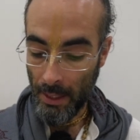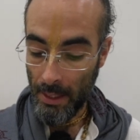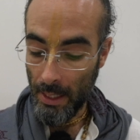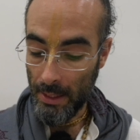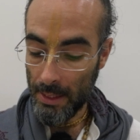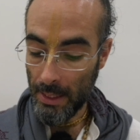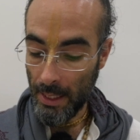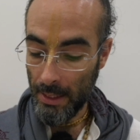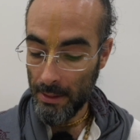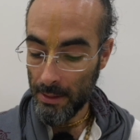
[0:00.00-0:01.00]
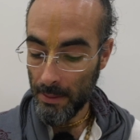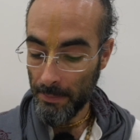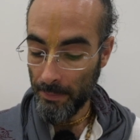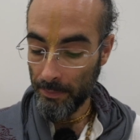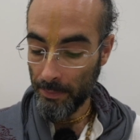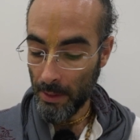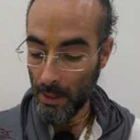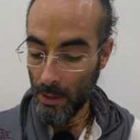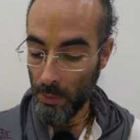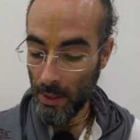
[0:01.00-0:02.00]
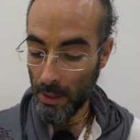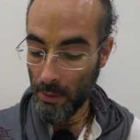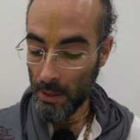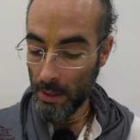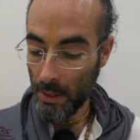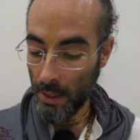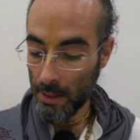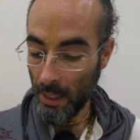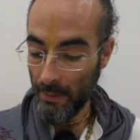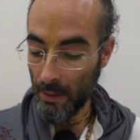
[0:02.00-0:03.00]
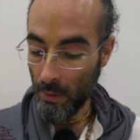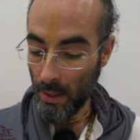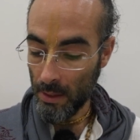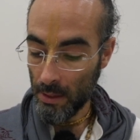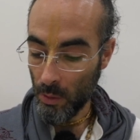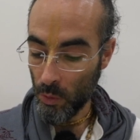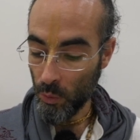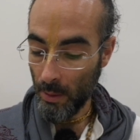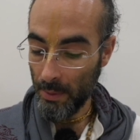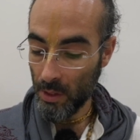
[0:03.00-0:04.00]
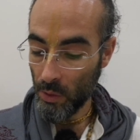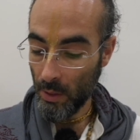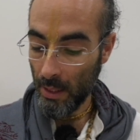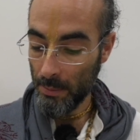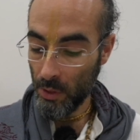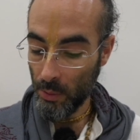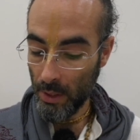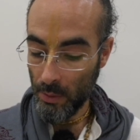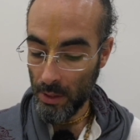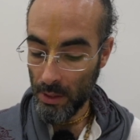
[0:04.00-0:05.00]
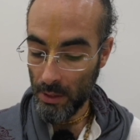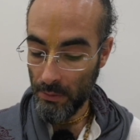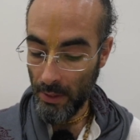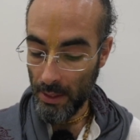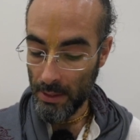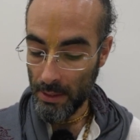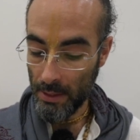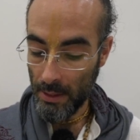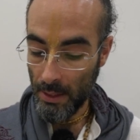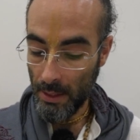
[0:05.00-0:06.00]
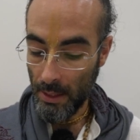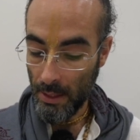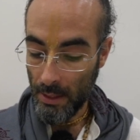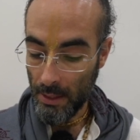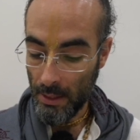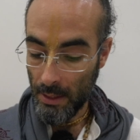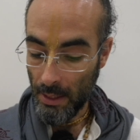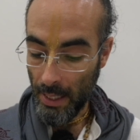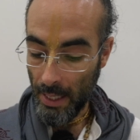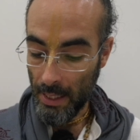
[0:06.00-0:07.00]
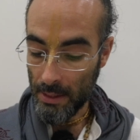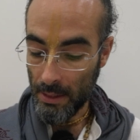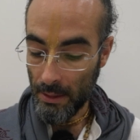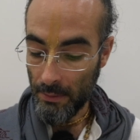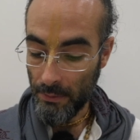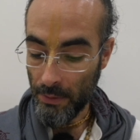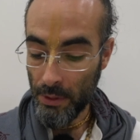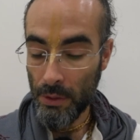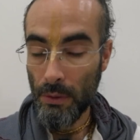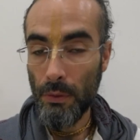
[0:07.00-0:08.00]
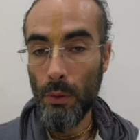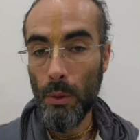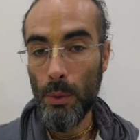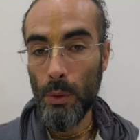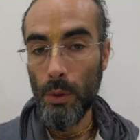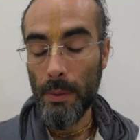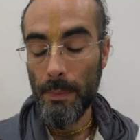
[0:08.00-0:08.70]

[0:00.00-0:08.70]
In these lines, Srila Krishnadas Kaviraj Goswami describes Sri Krishna's face as first full moon.